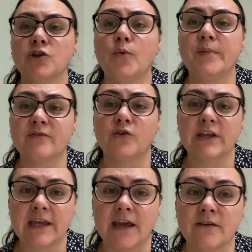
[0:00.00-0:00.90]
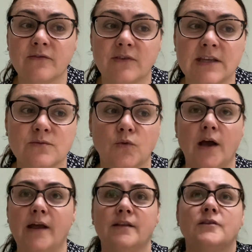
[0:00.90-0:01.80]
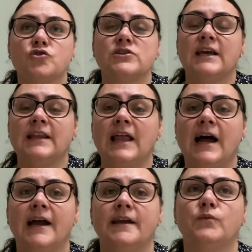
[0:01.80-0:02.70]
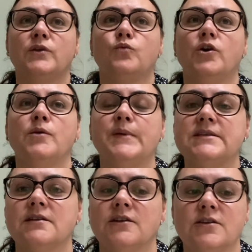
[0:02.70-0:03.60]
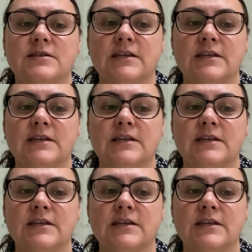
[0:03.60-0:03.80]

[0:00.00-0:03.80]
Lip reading: before you give, is what, and does it align with what your business